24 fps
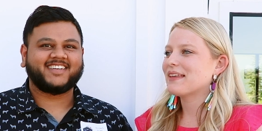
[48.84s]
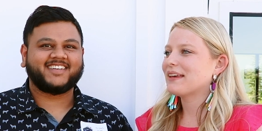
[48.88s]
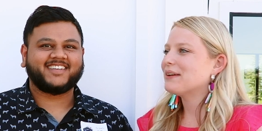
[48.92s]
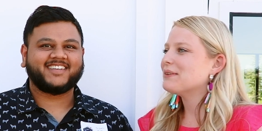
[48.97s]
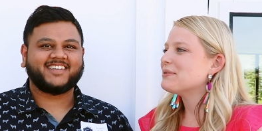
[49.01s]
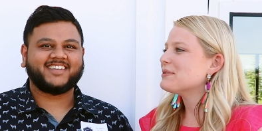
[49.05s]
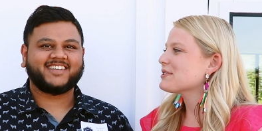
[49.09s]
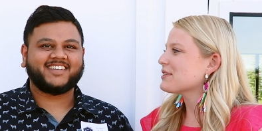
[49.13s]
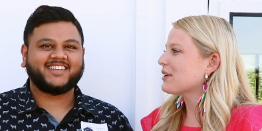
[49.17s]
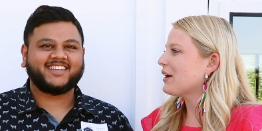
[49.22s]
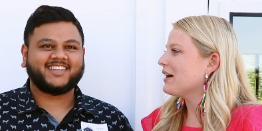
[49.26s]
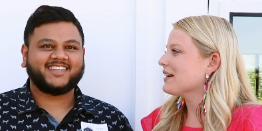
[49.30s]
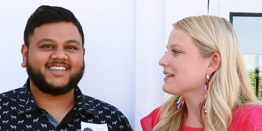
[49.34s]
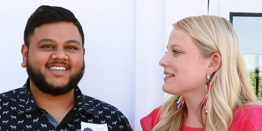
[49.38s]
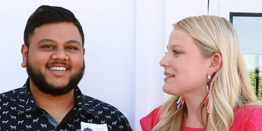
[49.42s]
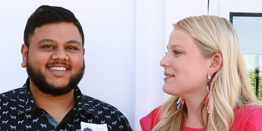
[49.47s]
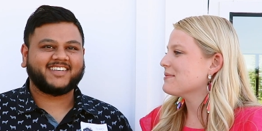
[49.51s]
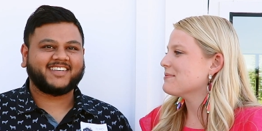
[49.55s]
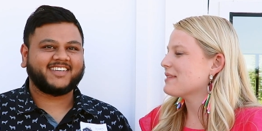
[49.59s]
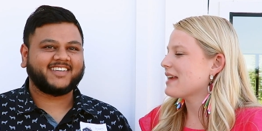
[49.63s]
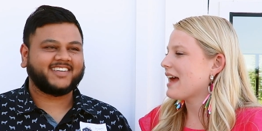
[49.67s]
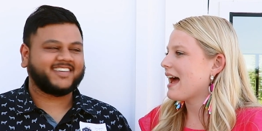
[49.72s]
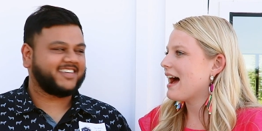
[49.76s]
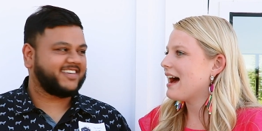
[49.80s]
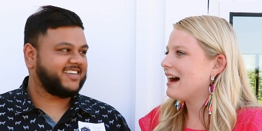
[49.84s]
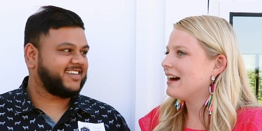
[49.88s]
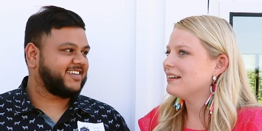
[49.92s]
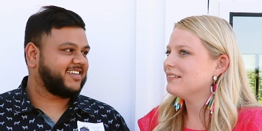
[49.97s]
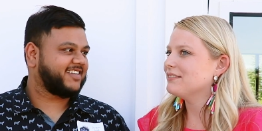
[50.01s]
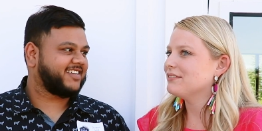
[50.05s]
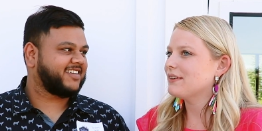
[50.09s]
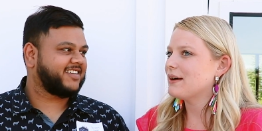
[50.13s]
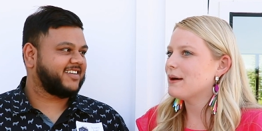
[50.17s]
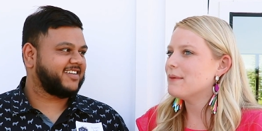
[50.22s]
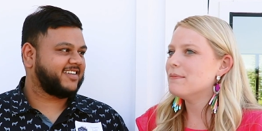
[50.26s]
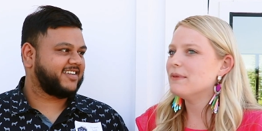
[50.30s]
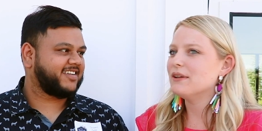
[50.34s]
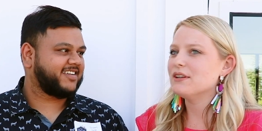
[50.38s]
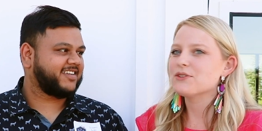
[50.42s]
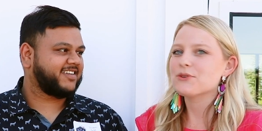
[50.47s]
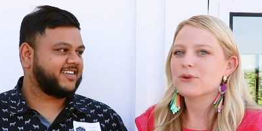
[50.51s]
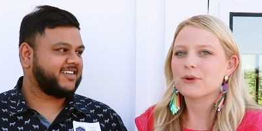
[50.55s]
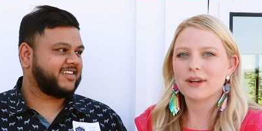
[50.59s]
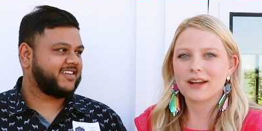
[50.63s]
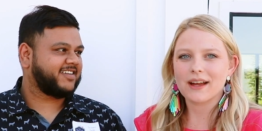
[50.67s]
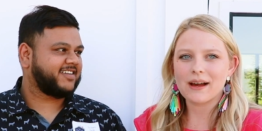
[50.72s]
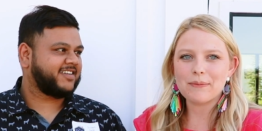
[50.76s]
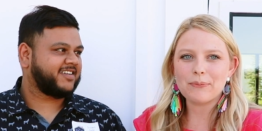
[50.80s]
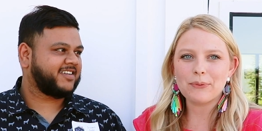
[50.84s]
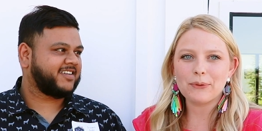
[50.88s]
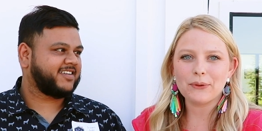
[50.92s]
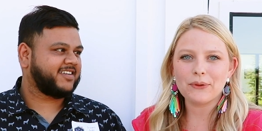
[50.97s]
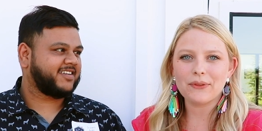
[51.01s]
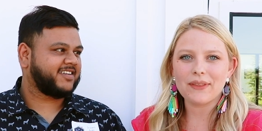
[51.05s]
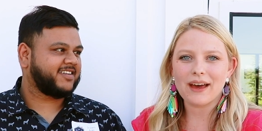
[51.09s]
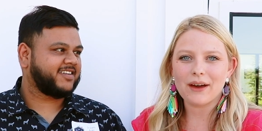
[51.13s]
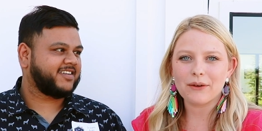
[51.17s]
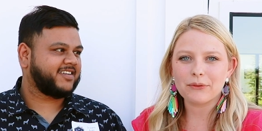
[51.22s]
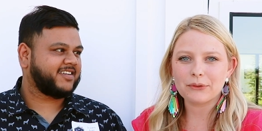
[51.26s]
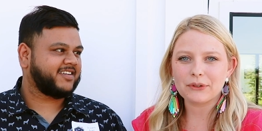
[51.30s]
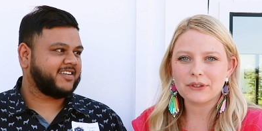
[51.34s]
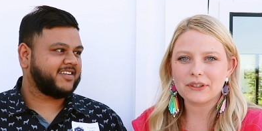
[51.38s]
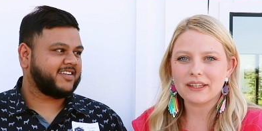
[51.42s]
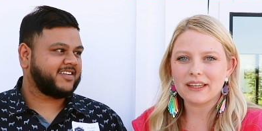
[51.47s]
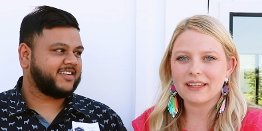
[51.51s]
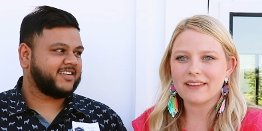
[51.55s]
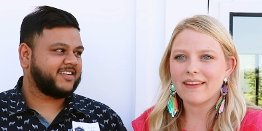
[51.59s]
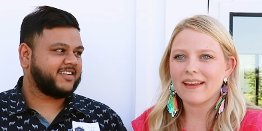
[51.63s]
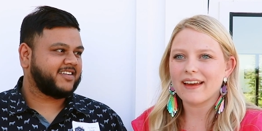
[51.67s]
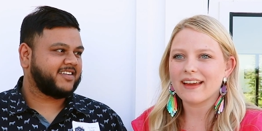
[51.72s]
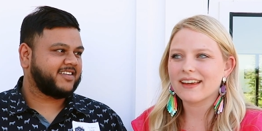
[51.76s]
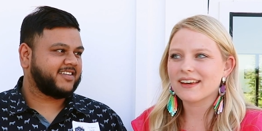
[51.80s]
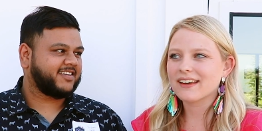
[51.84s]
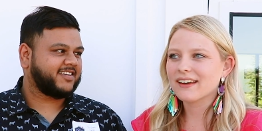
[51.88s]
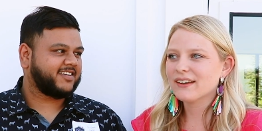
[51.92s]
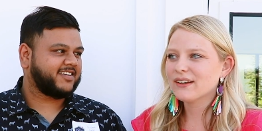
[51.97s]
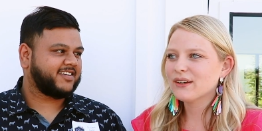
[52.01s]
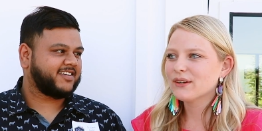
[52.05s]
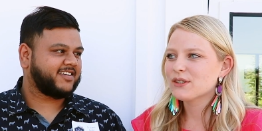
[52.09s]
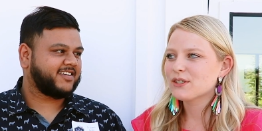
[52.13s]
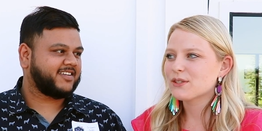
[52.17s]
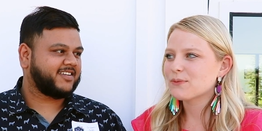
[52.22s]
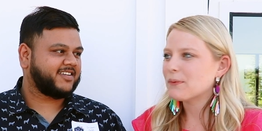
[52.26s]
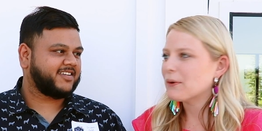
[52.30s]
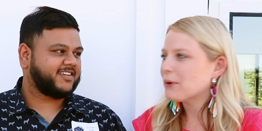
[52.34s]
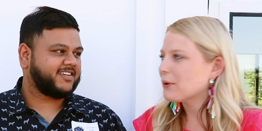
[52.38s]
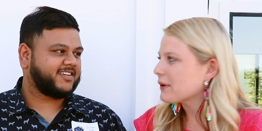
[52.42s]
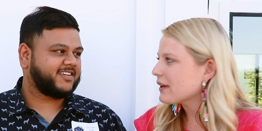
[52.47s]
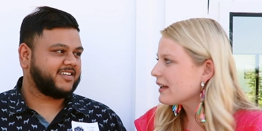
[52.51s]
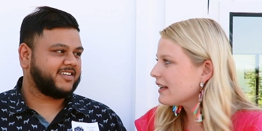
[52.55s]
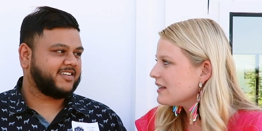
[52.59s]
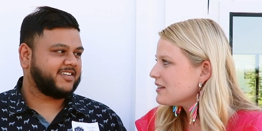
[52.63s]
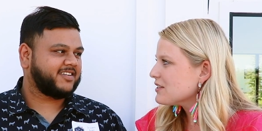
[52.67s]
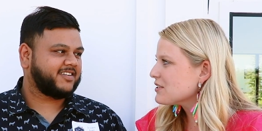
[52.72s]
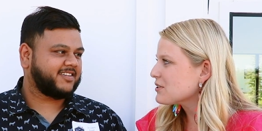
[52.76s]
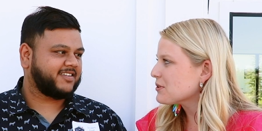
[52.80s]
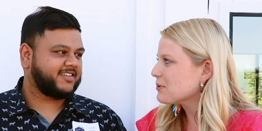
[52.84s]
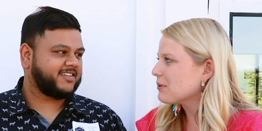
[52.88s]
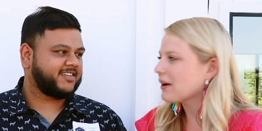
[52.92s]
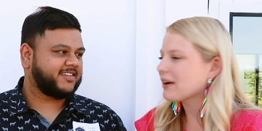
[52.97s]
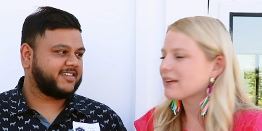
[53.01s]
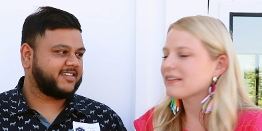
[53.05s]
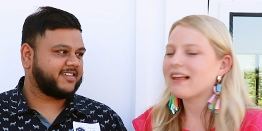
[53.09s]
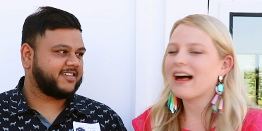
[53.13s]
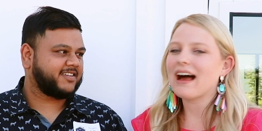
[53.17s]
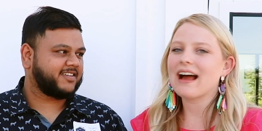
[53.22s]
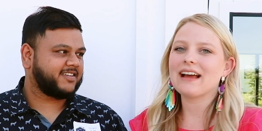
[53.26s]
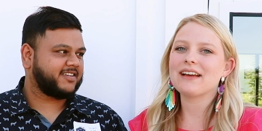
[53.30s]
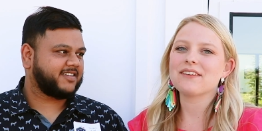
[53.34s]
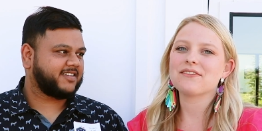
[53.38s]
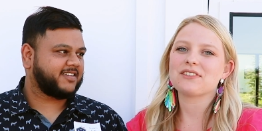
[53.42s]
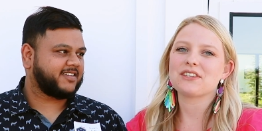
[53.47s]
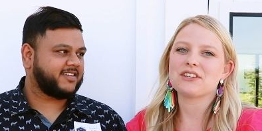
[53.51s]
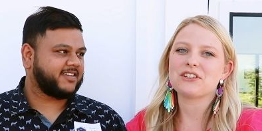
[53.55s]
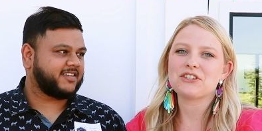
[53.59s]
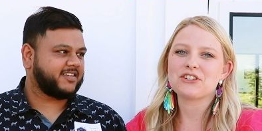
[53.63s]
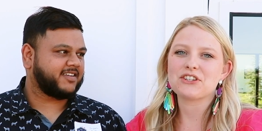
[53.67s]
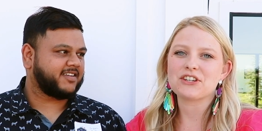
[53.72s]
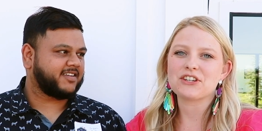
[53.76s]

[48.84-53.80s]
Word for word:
Speaker 1: It was awesome to have a mentor couple that really like spoke into our lives and